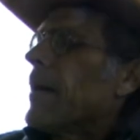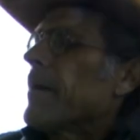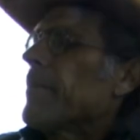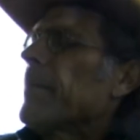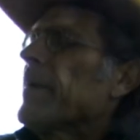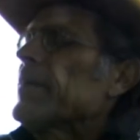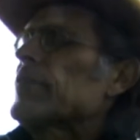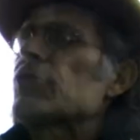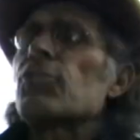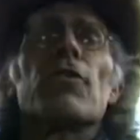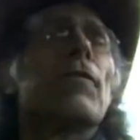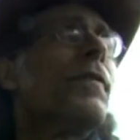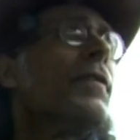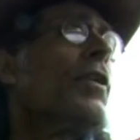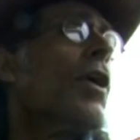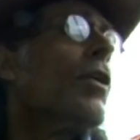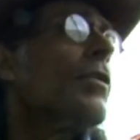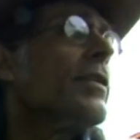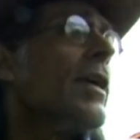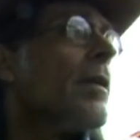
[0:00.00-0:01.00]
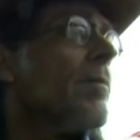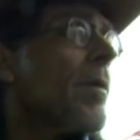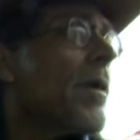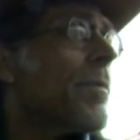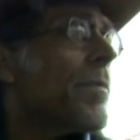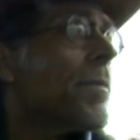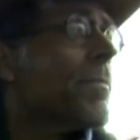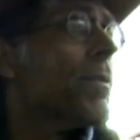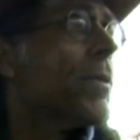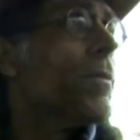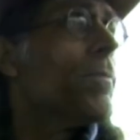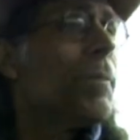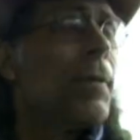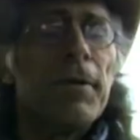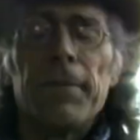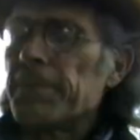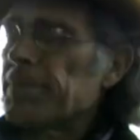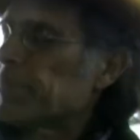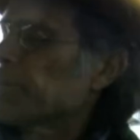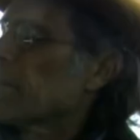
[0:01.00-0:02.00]
a mixture of adult and baby poop.
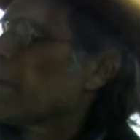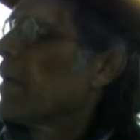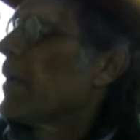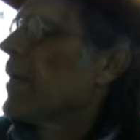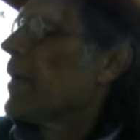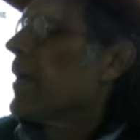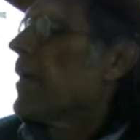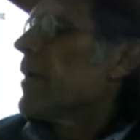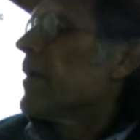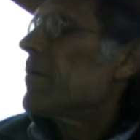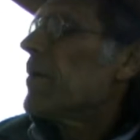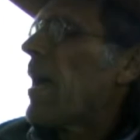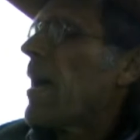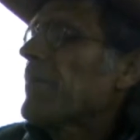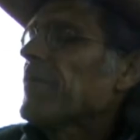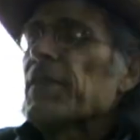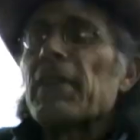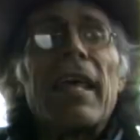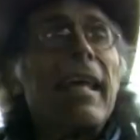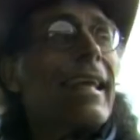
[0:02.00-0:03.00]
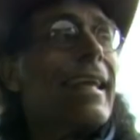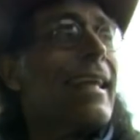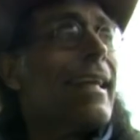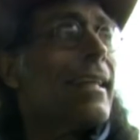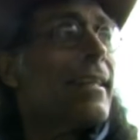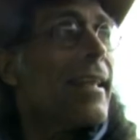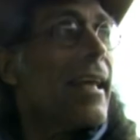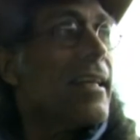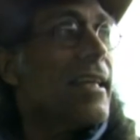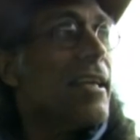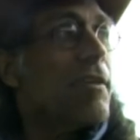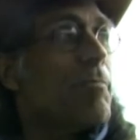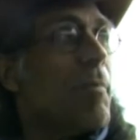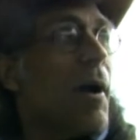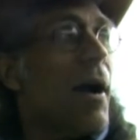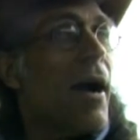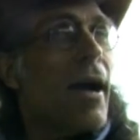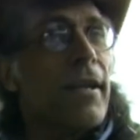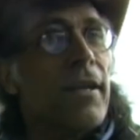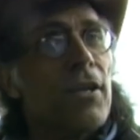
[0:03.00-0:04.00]
After they eat, they leave
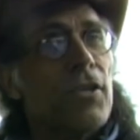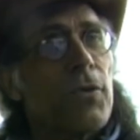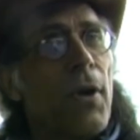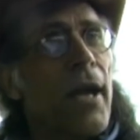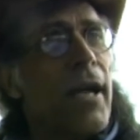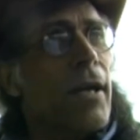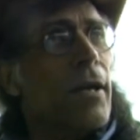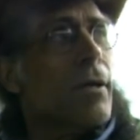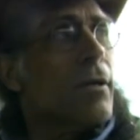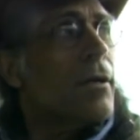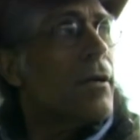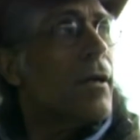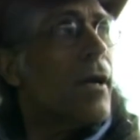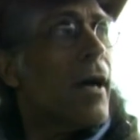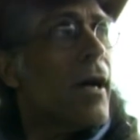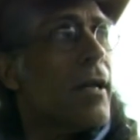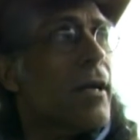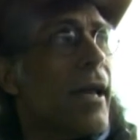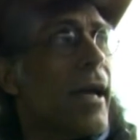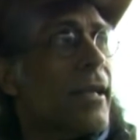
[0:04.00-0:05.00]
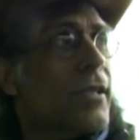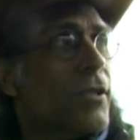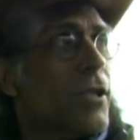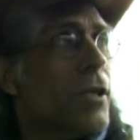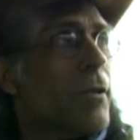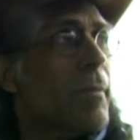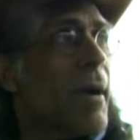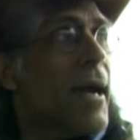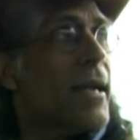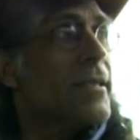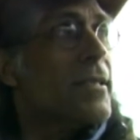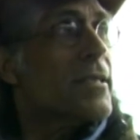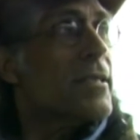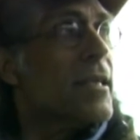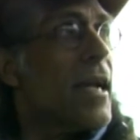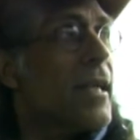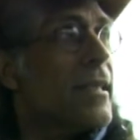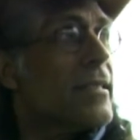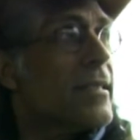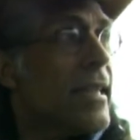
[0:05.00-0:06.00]
behind a trail. Unlike termites, it's
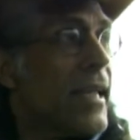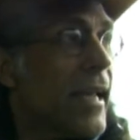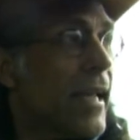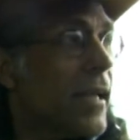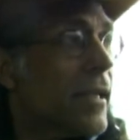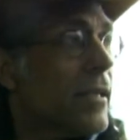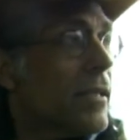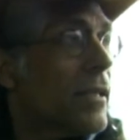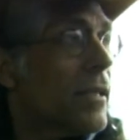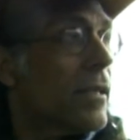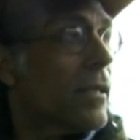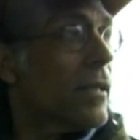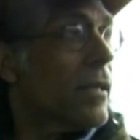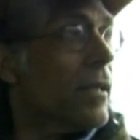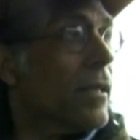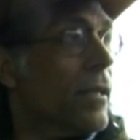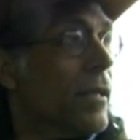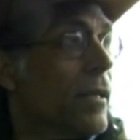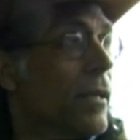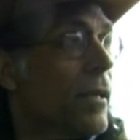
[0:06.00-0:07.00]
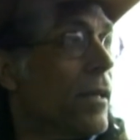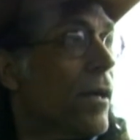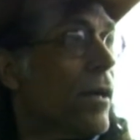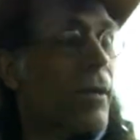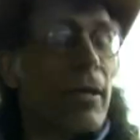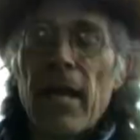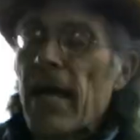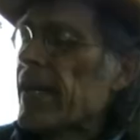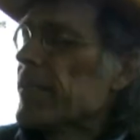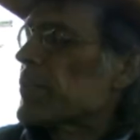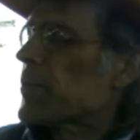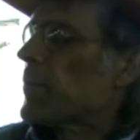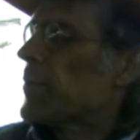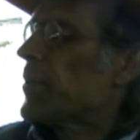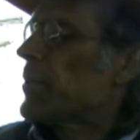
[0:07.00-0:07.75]
not sand. Okay, so when